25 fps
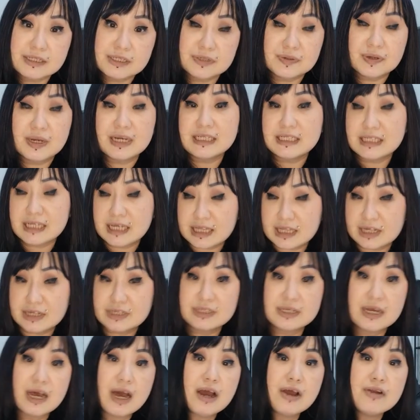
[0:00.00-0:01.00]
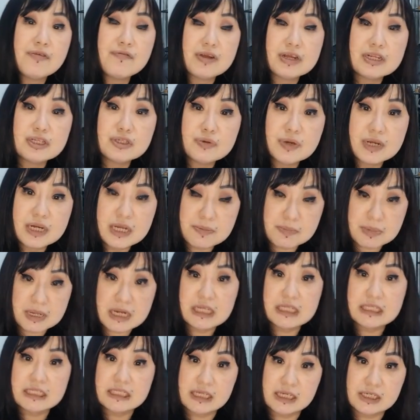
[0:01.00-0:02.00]
So I say there's a
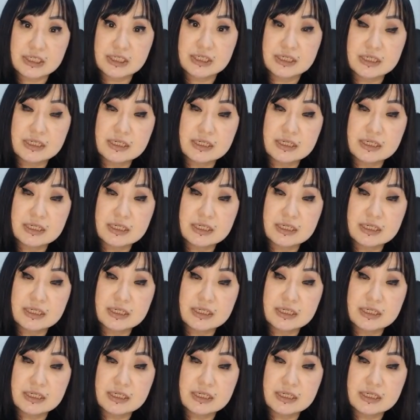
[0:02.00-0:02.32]
120-minute session.